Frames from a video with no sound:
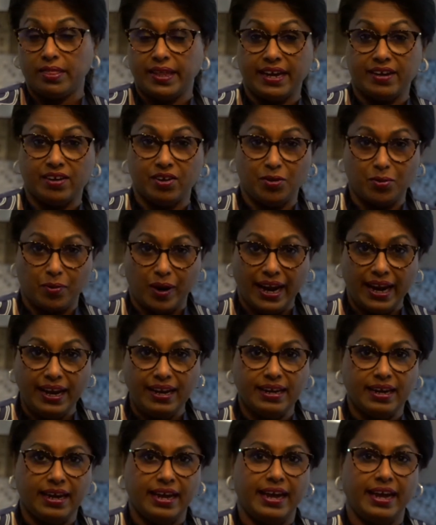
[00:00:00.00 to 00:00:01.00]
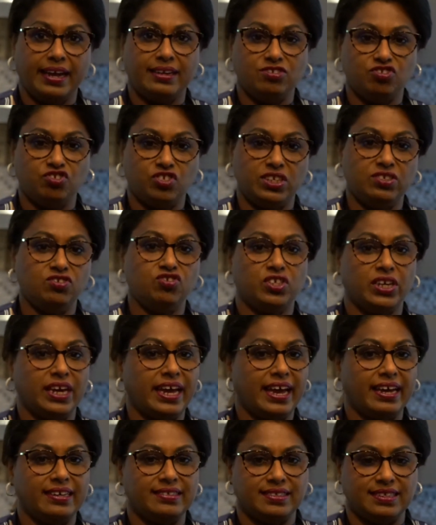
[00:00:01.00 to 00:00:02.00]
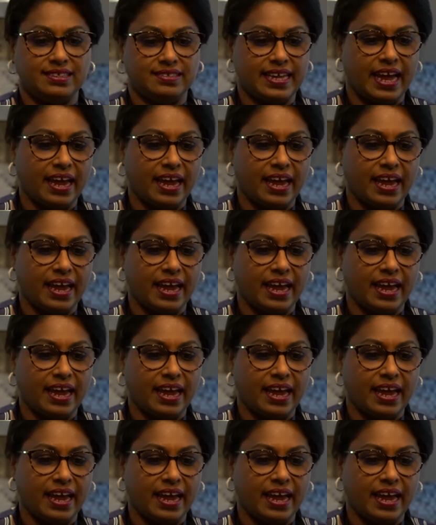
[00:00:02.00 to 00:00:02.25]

that great, and ginger has these